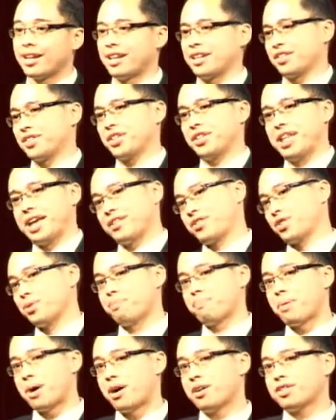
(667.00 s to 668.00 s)
I said, That's
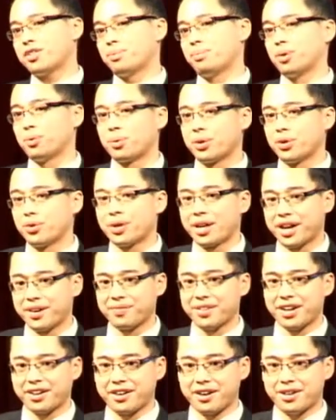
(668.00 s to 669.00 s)
impossible. We don't
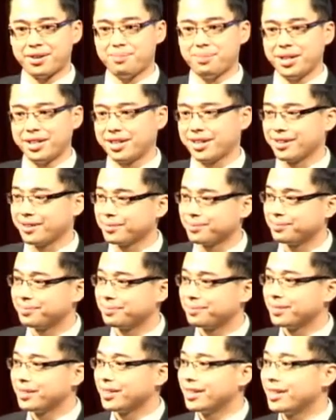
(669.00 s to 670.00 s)
have that kind of money. He
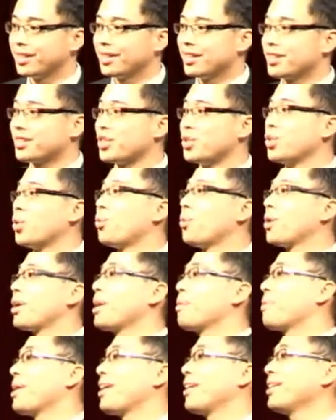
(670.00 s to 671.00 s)
said, Don't
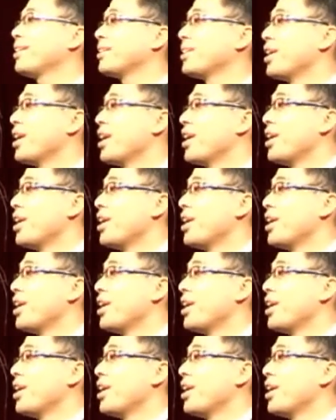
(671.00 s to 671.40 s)
worry about it.